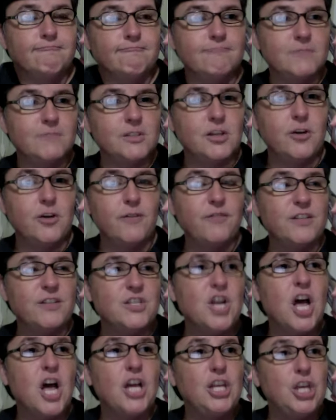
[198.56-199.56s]
So if it's
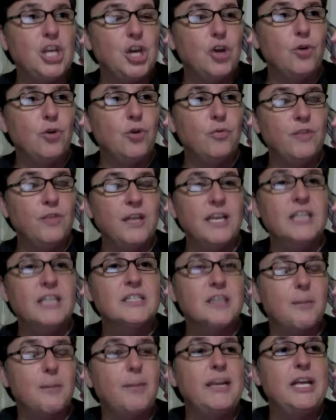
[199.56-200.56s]
not you, then it's
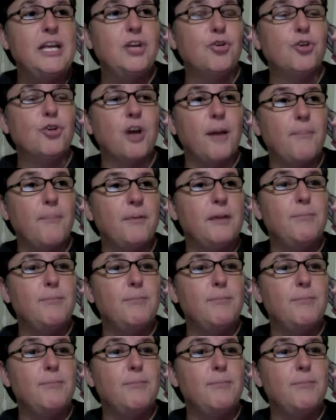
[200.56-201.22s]
somebody in your company.